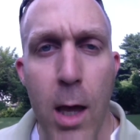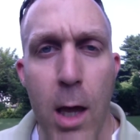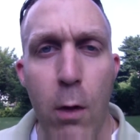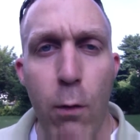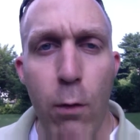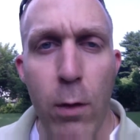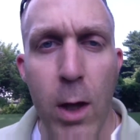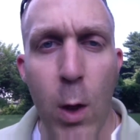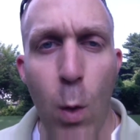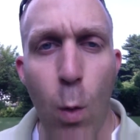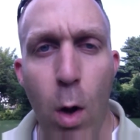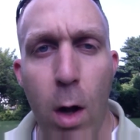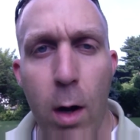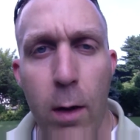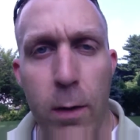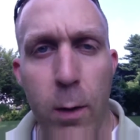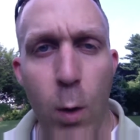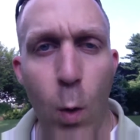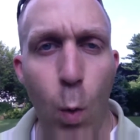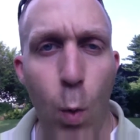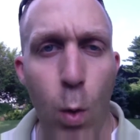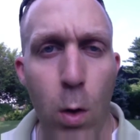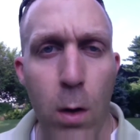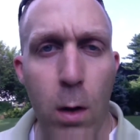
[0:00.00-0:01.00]
really wanted
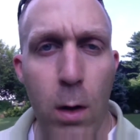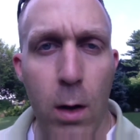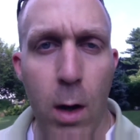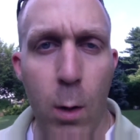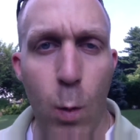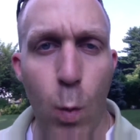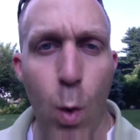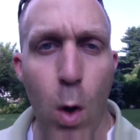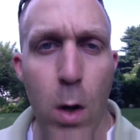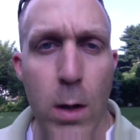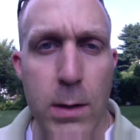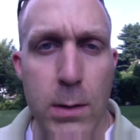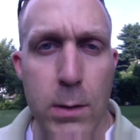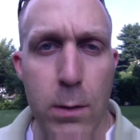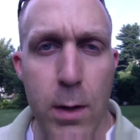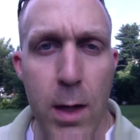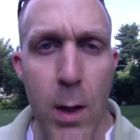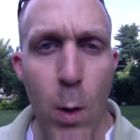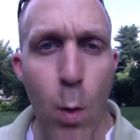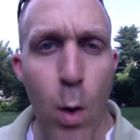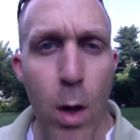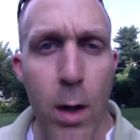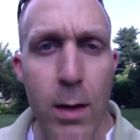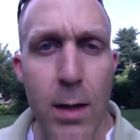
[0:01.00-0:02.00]
to work on Wall Street.
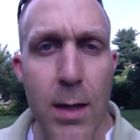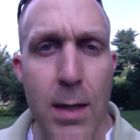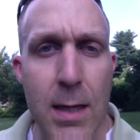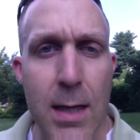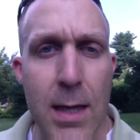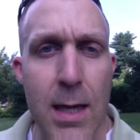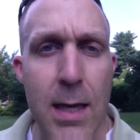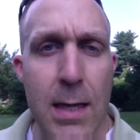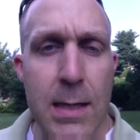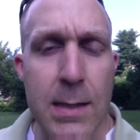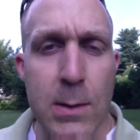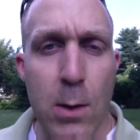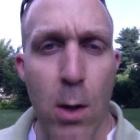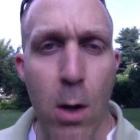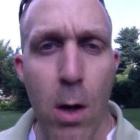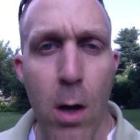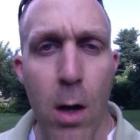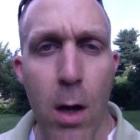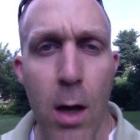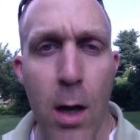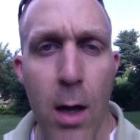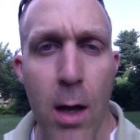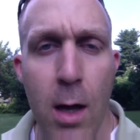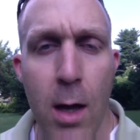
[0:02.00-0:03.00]
He
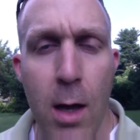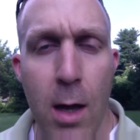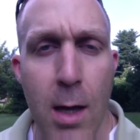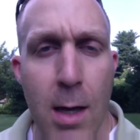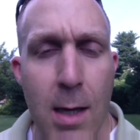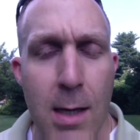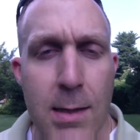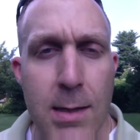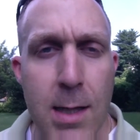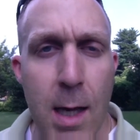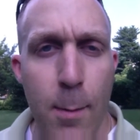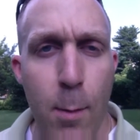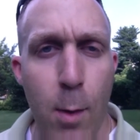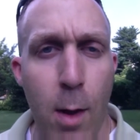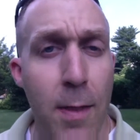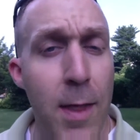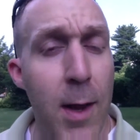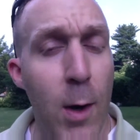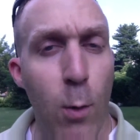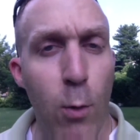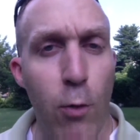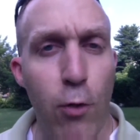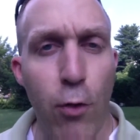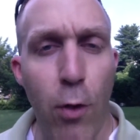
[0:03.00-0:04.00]
saw someone, I
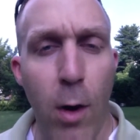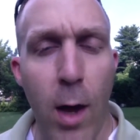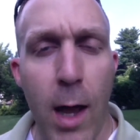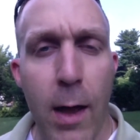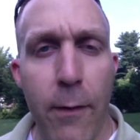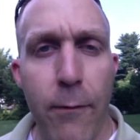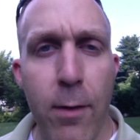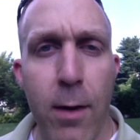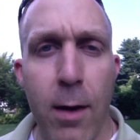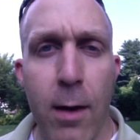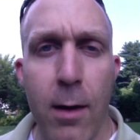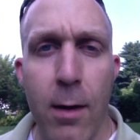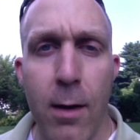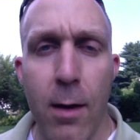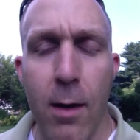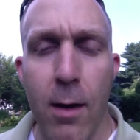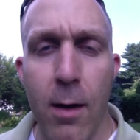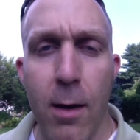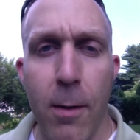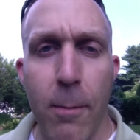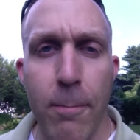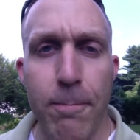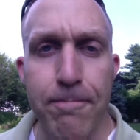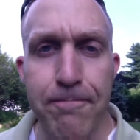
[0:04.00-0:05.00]
think, driving
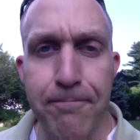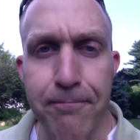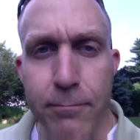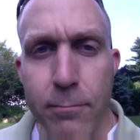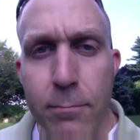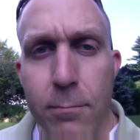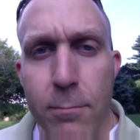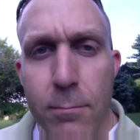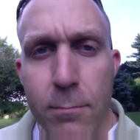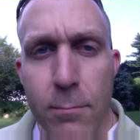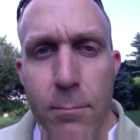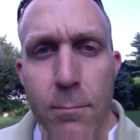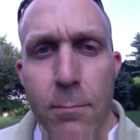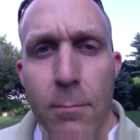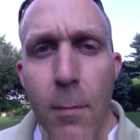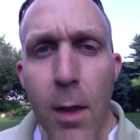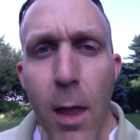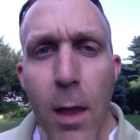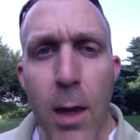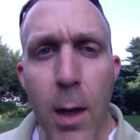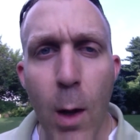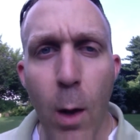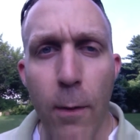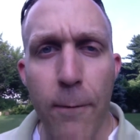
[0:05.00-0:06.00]
a
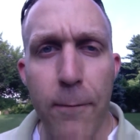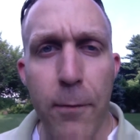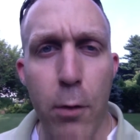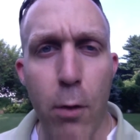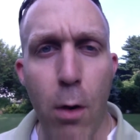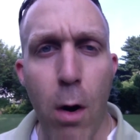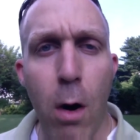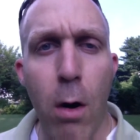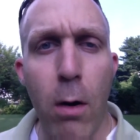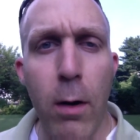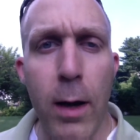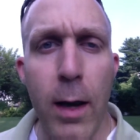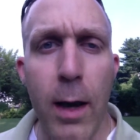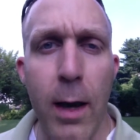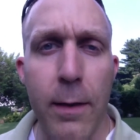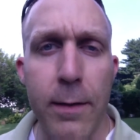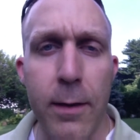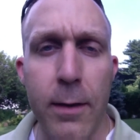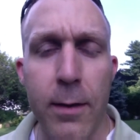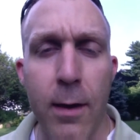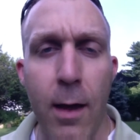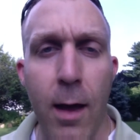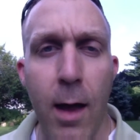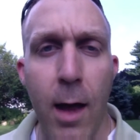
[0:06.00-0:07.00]
Ferrari at
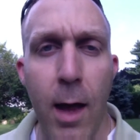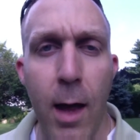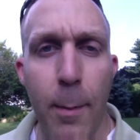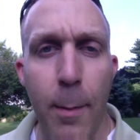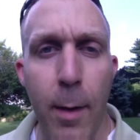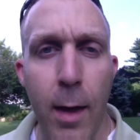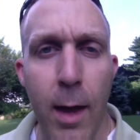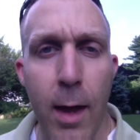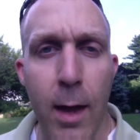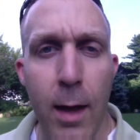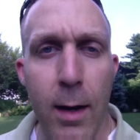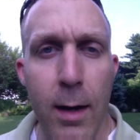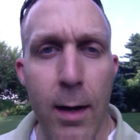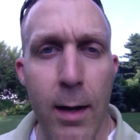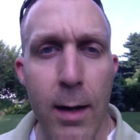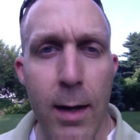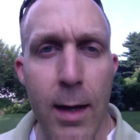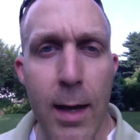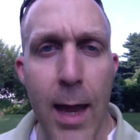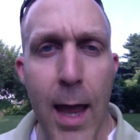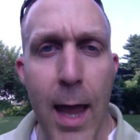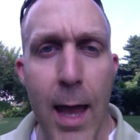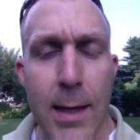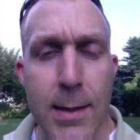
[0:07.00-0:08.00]
the time, and
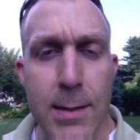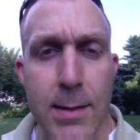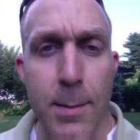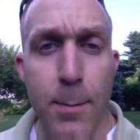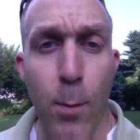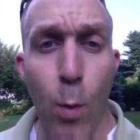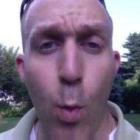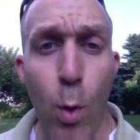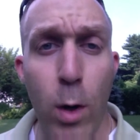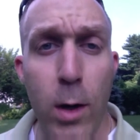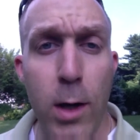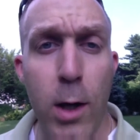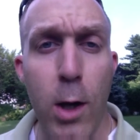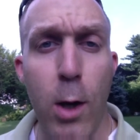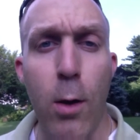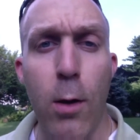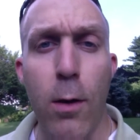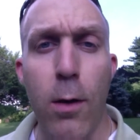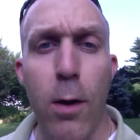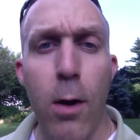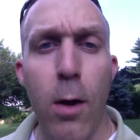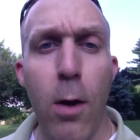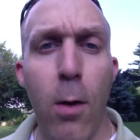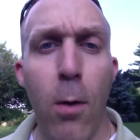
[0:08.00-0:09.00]
he asked him, "What do you
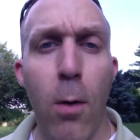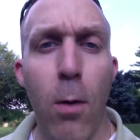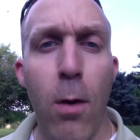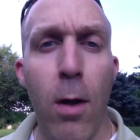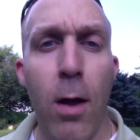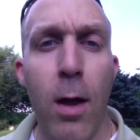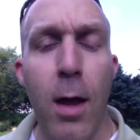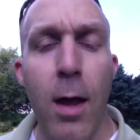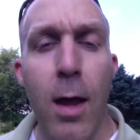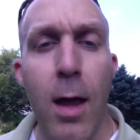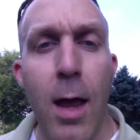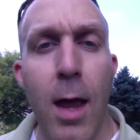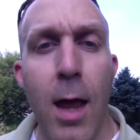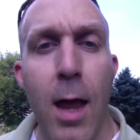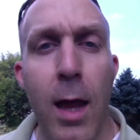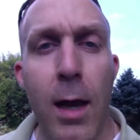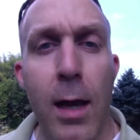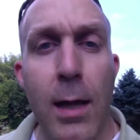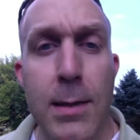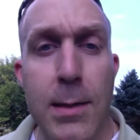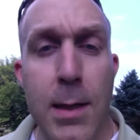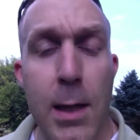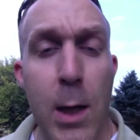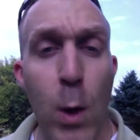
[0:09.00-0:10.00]
do?"
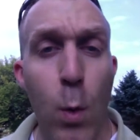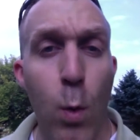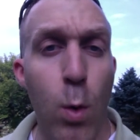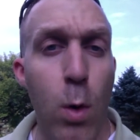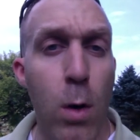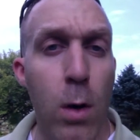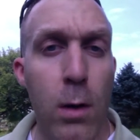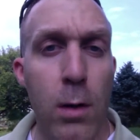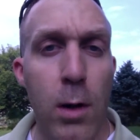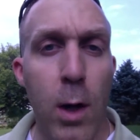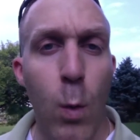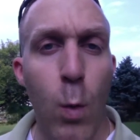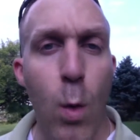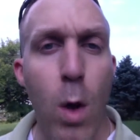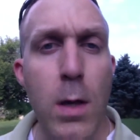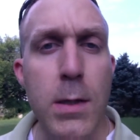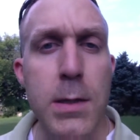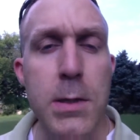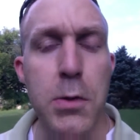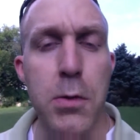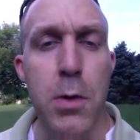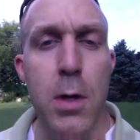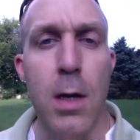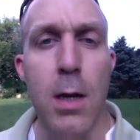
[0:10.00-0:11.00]
And he said he worked on Wall
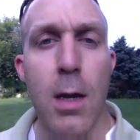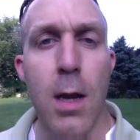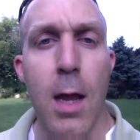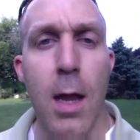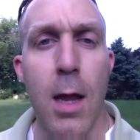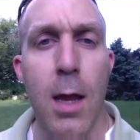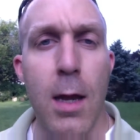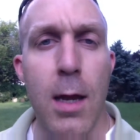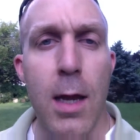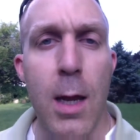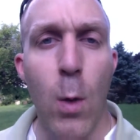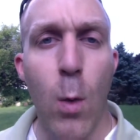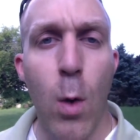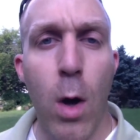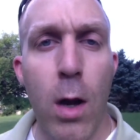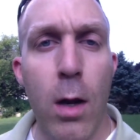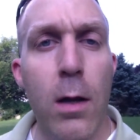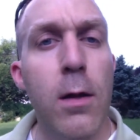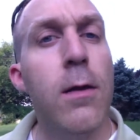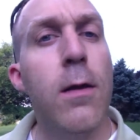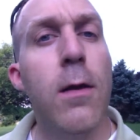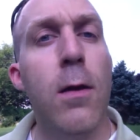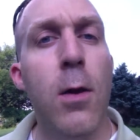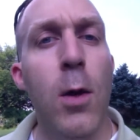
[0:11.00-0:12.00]
Street, and he
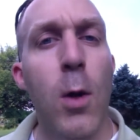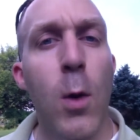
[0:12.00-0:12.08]
worked,